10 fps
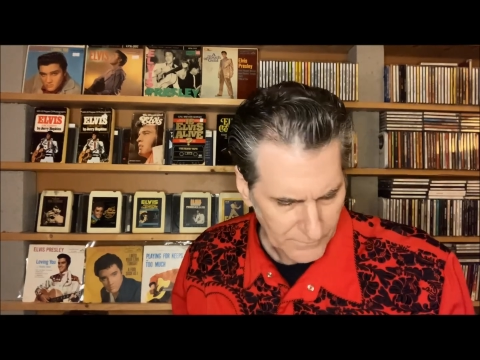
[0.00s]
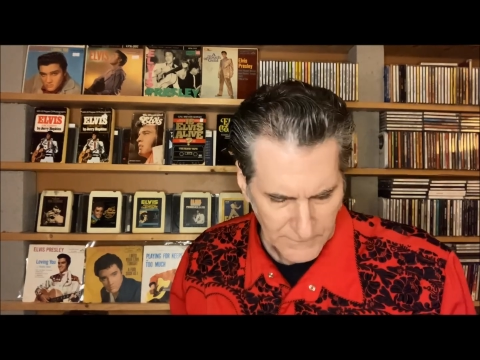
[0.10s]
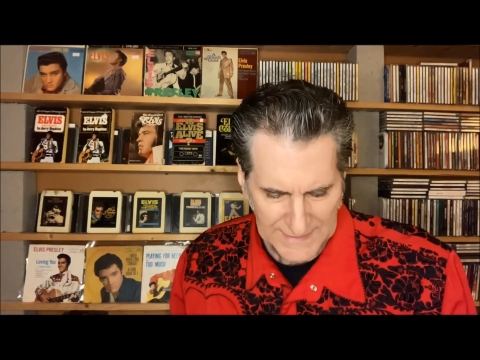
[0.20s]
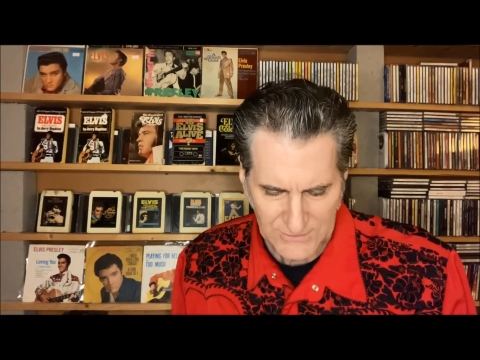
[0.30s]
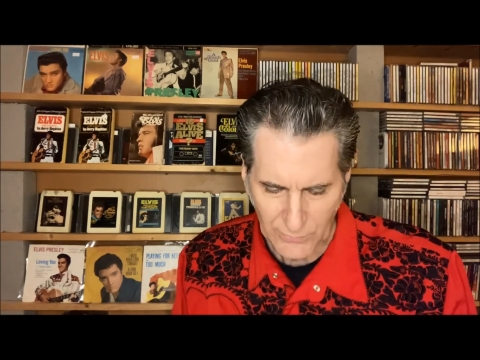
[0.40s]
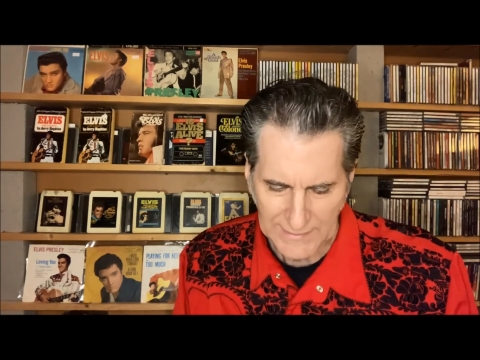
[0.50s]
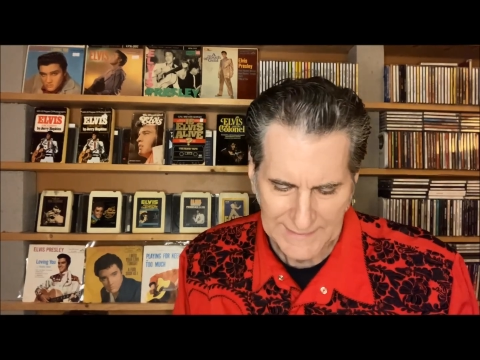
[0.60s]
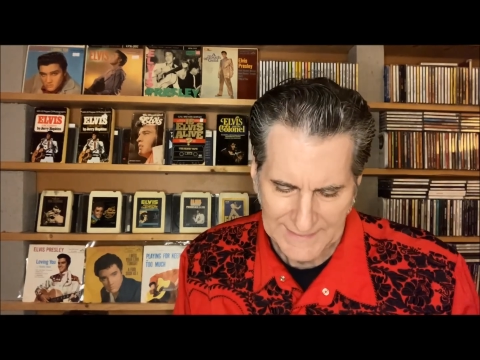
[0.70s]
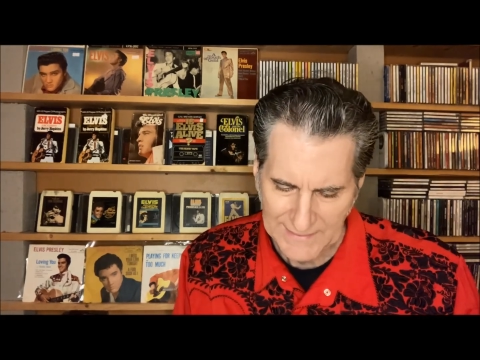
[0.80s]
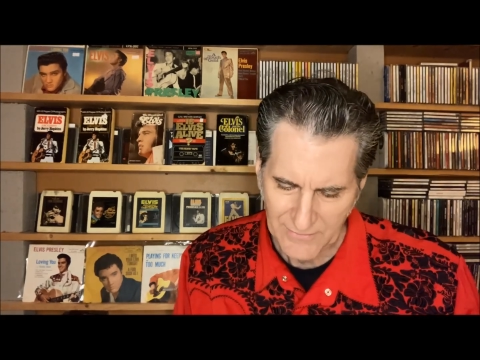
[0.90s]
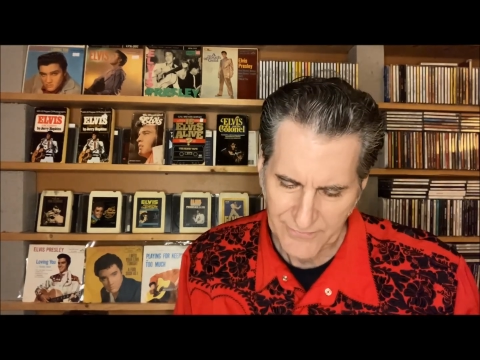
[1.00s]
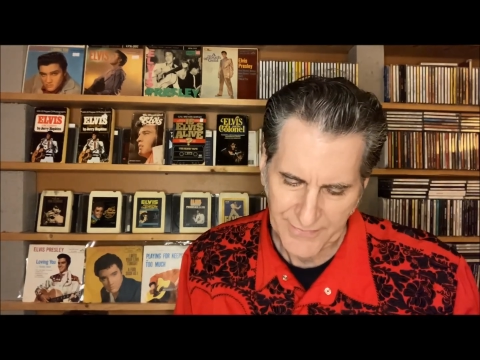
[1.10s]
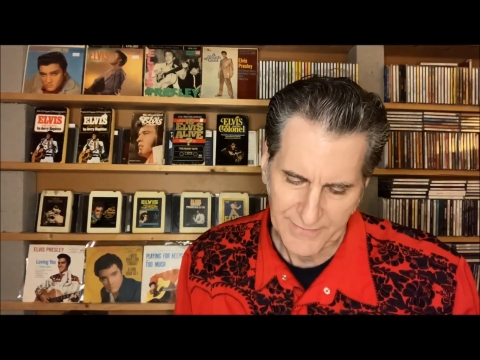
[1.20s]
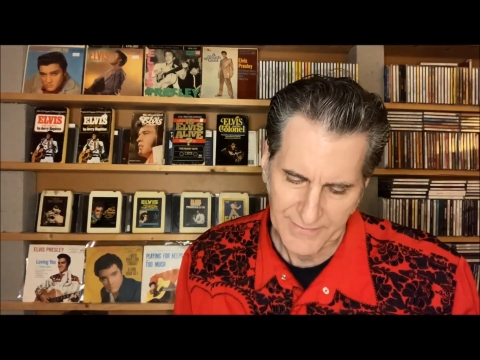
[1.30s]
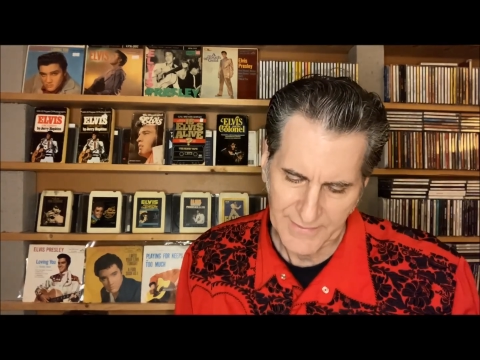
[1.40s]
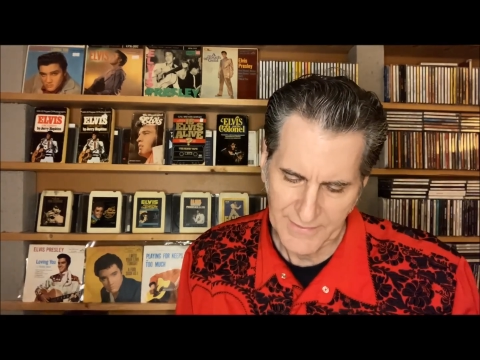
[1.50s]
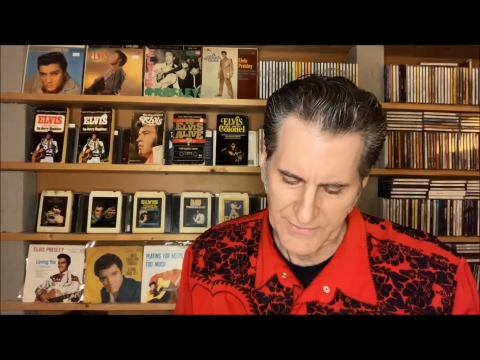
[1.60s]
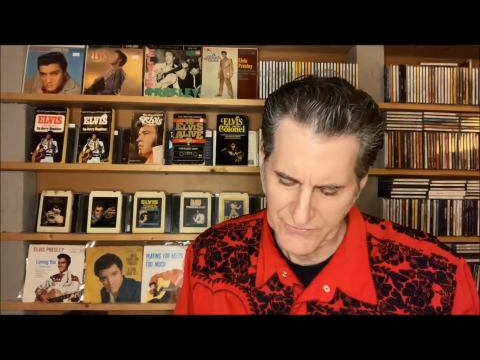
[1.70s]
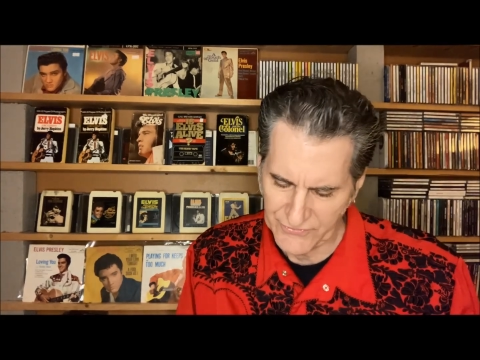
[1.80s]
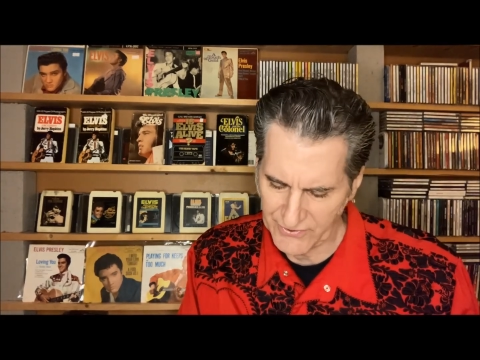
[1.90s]
Next one I have
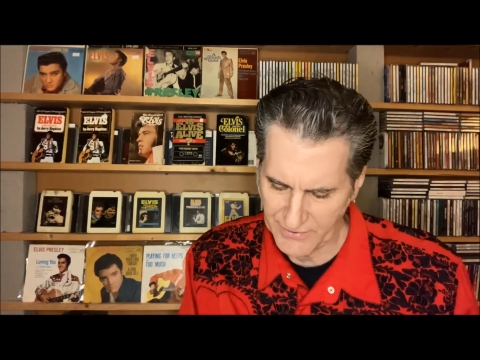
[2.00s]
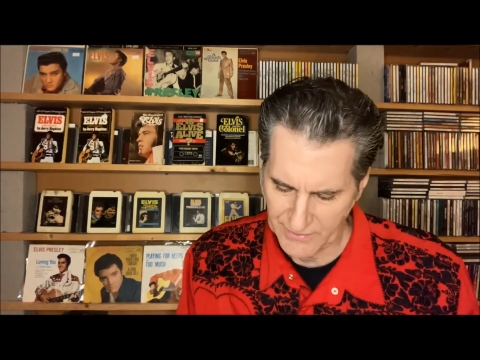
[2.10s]
is